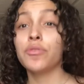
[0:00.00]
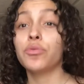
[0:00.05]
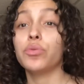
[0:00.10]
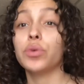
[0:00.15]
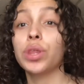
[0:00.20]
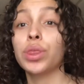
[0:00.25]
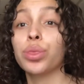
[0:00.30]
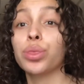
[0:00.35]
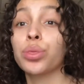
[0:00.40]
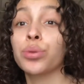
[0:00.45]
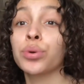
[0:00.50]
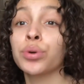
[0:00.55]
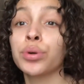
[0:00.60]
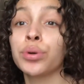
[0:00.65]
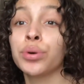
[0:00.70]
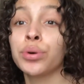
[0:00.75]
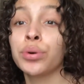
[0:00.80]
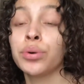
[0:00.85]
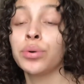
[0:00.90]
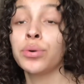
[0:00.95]
went
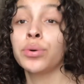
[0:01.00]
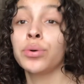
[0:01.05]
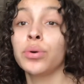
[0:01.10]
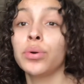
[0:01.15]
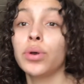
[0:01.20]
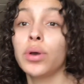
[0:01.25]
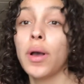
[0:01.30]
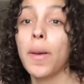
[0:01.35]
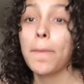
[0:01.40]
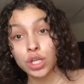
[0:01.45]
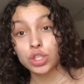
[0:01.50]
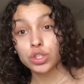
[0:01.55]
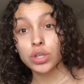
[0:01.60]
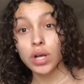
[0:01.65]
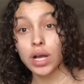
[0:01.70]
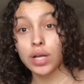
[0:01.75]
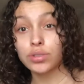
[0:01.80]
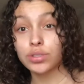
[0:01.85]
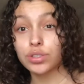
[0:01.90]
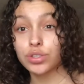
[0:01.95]
through
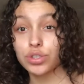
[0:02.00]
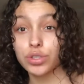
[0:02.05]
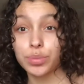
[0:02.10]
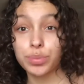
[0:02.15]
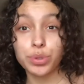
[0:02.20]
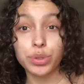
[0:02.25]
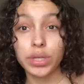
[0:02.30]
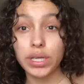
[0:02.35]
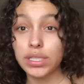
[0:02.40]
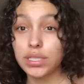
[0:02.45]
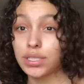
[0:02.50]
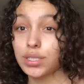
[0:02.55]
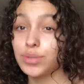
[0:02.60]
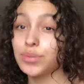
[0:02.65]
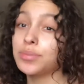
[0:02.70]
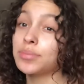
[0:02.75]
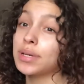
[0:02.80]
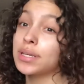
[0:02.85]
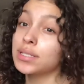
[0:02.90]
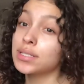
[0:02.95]
trials and tribulations
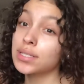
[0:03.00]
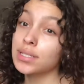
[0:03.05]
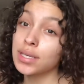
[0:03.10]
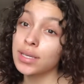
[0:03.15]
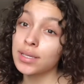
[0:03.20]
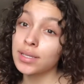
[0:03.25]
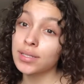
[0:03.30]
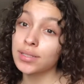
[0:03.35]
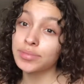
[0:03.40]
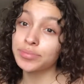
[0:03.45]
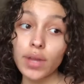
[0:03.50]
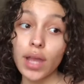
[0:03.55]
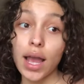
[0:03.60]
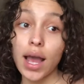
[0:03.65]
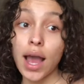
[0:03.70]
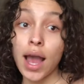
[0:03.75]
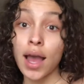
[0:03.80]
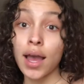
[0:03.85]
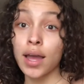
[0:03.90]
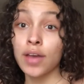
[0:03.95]
with my skin.
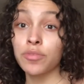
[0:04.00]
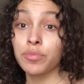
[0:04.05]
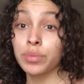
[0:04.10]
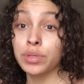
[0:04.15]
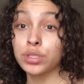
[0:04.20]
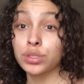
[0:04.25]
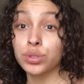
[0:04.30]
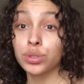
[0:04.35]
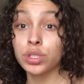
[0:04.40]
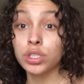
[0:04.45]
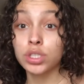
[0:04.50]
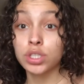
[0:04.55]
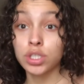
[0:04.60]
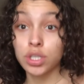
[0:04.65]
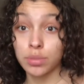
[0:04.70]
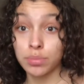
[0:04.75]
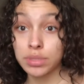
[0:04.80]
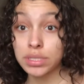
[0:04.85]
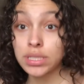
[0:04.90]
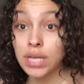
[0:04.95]
I've been to the
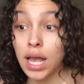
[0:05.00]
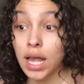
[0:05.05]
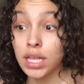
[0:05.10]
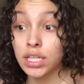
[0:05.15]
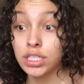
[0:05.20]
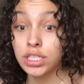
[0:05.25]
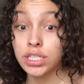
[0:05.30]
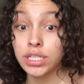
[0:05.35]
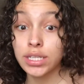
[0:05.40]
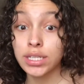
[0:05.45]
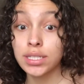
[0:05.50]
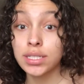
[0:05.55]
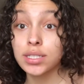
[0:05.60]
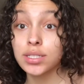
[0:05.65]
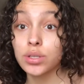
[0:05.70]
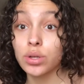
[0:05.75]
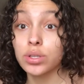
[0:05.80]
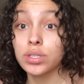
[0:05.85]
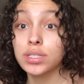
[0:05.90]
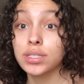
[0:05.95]

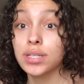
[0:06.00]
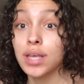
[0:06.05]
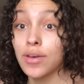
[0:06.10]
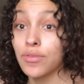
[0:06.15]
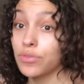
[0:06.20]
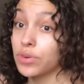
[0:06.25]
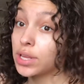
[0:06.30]
dermatologist on several